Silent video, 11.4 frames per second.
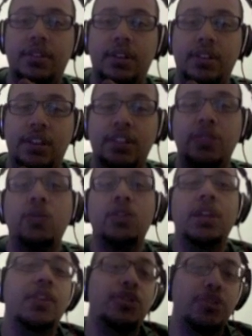it's, it's a rotate
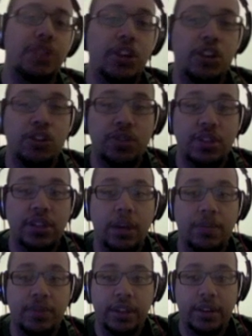function that you can use in the
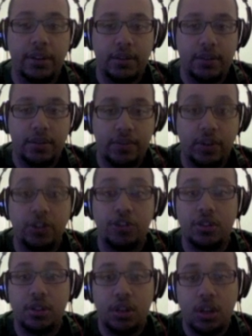update
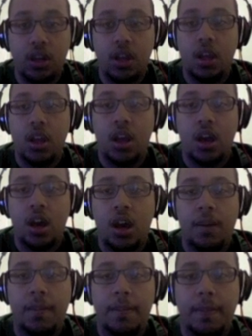function.
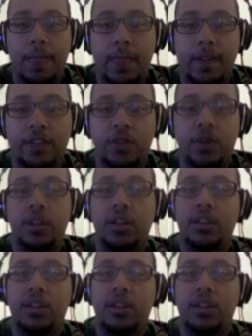Um, so it